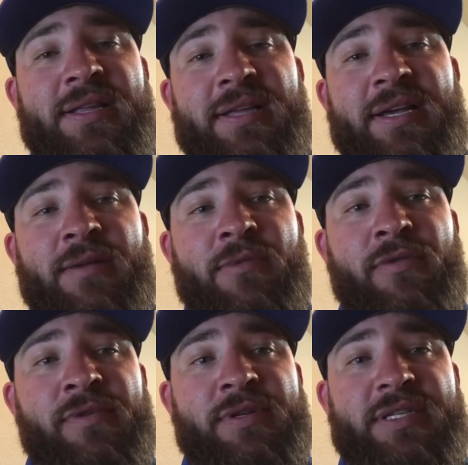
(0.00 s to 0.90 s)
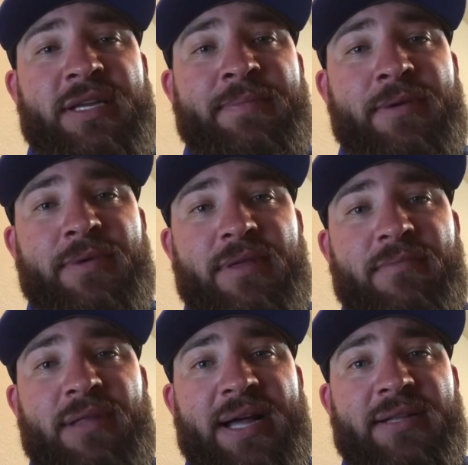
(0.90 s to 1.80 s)
they come over and see me with the
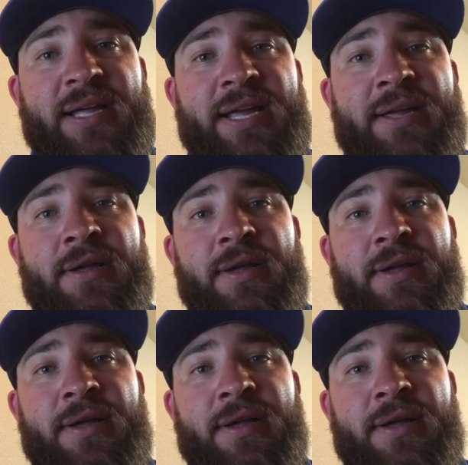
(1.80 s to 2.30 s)
black light,